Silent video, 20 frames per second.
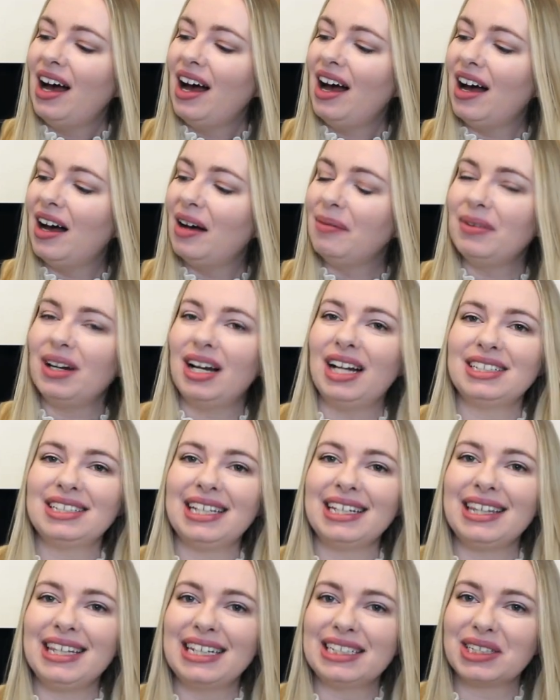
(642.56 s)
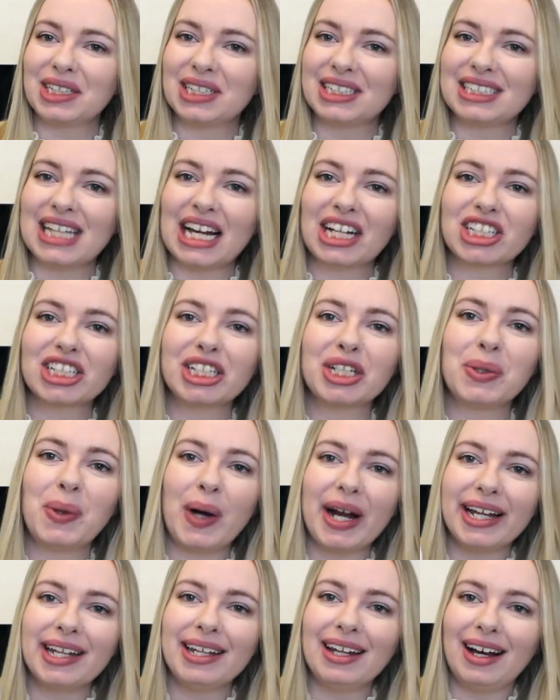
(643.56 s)
I say little, it's actually
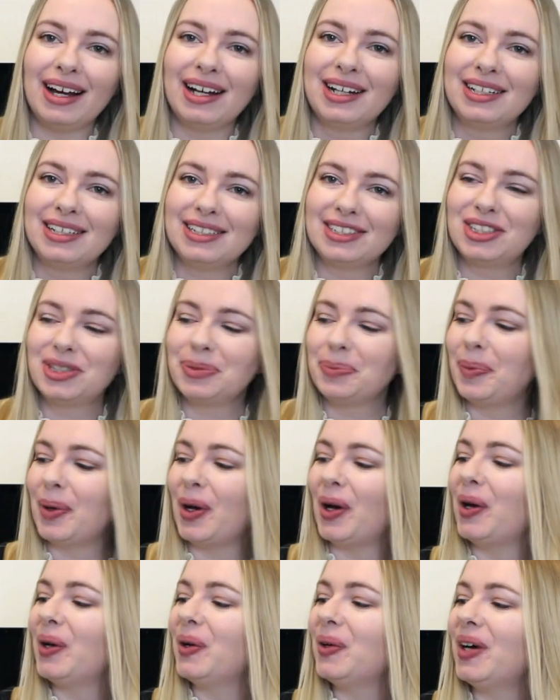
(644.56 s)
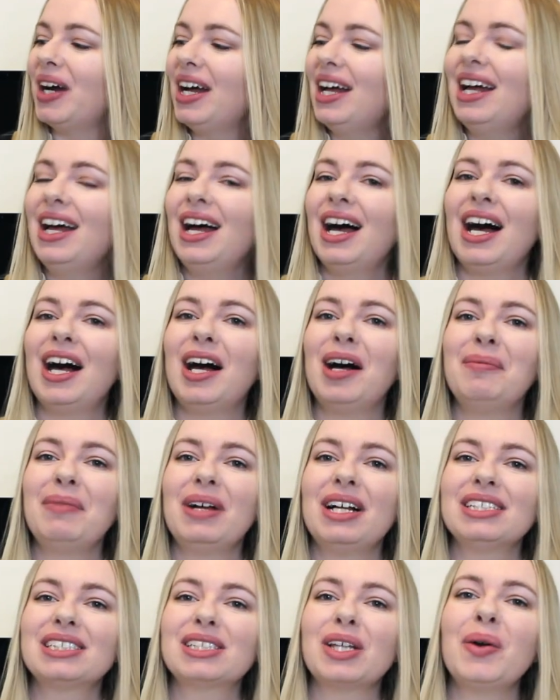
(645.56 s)
quite a large bow.
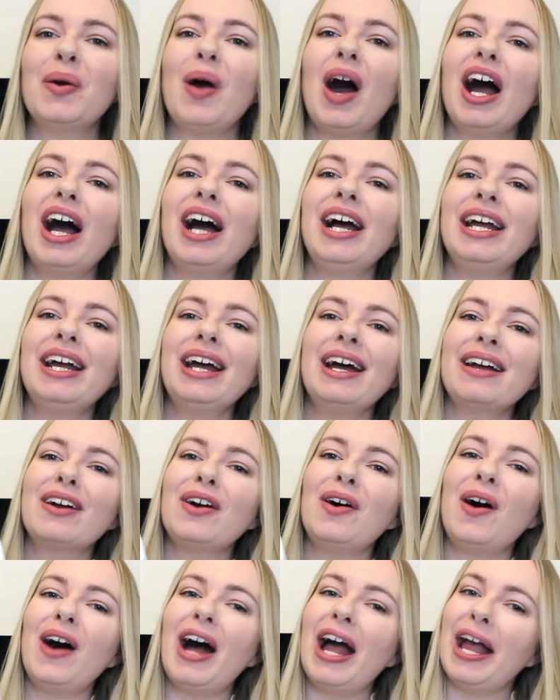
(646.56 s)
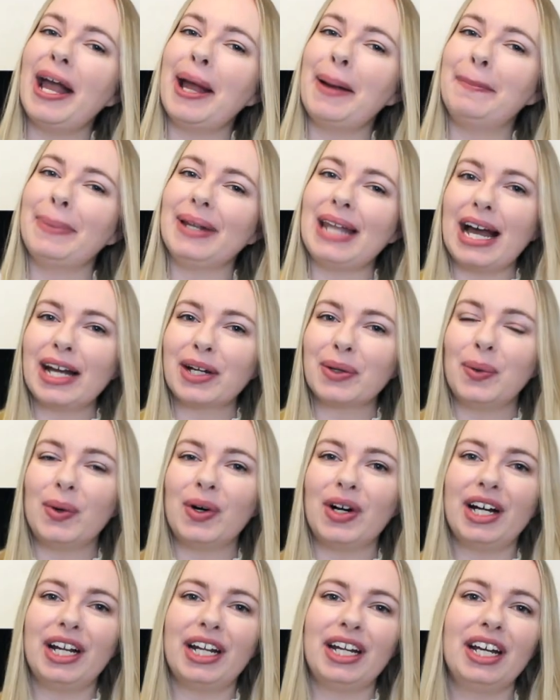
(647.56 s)
So I got a black
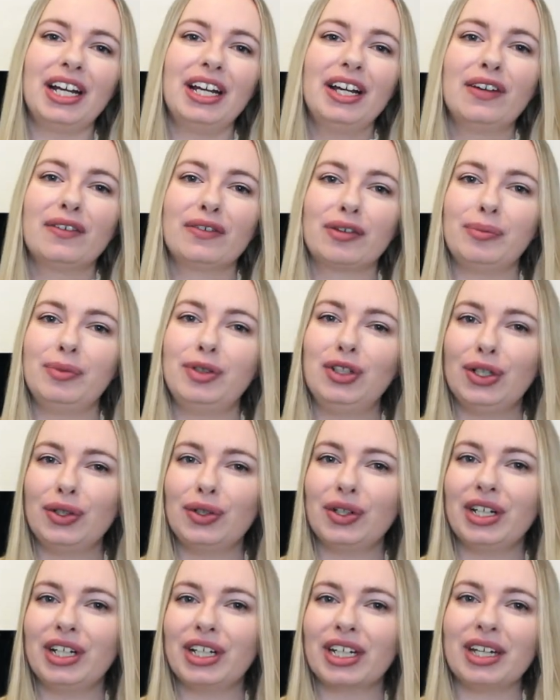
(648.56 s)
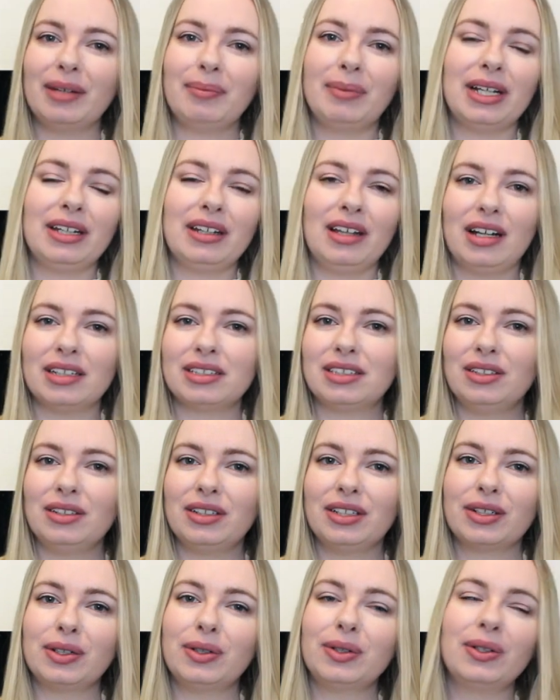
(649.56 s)
one from New Look in my last New
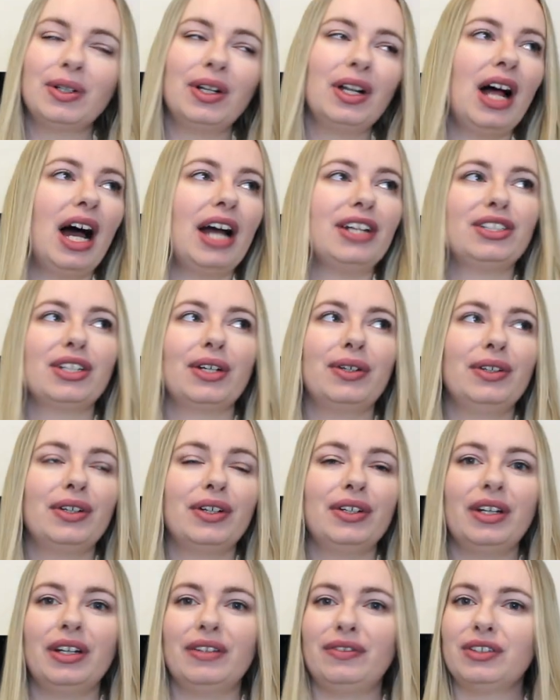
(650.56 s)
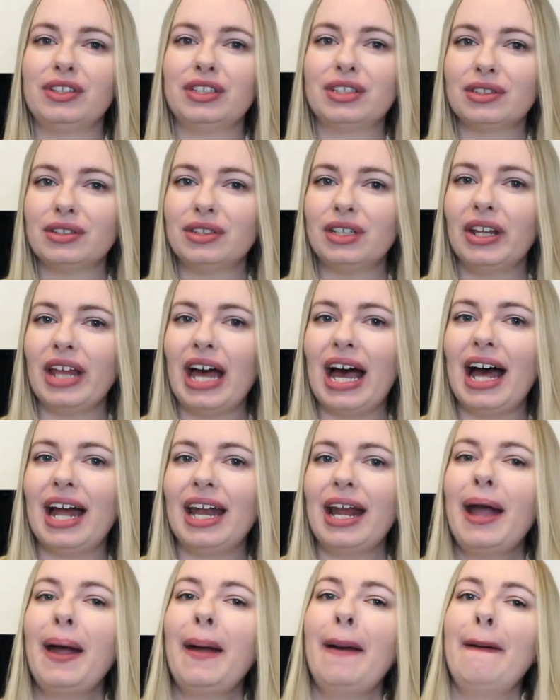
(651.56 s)
Look haul. I don't know if you saw
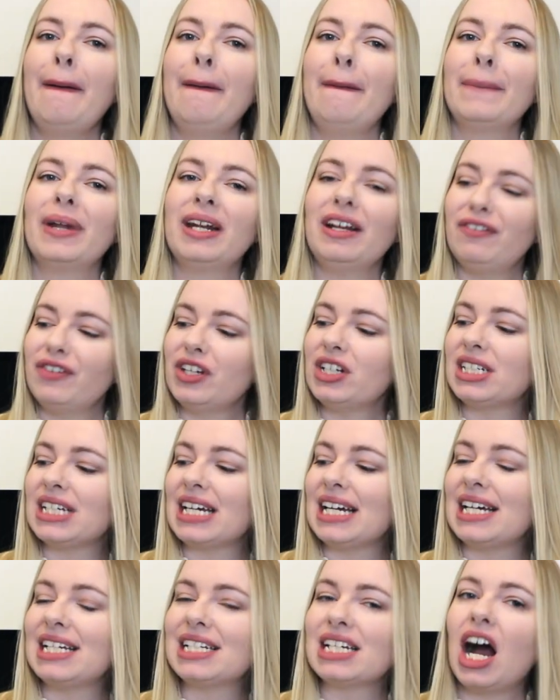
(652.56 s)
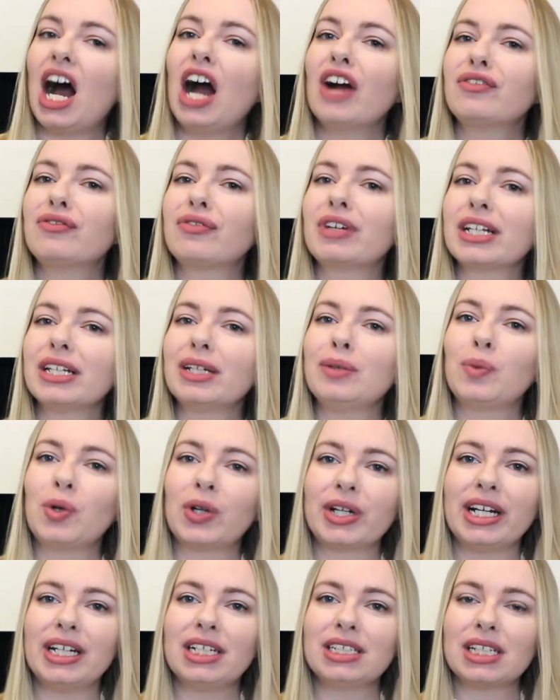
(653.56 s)
that, but if you did, I really
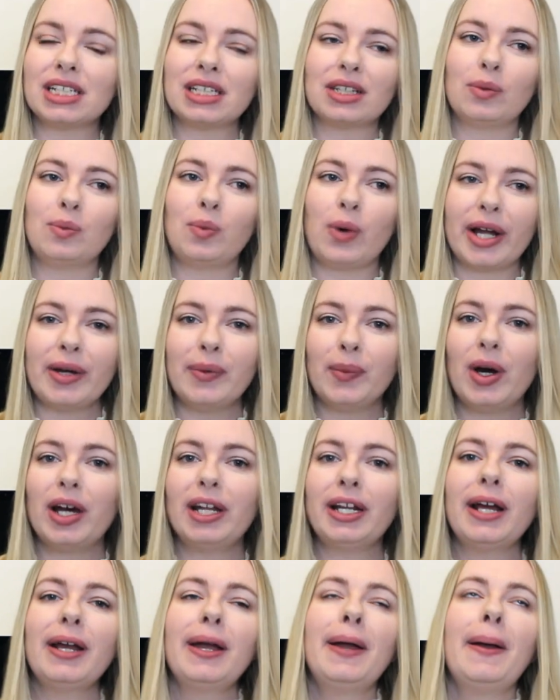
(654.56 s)
wanted the white one.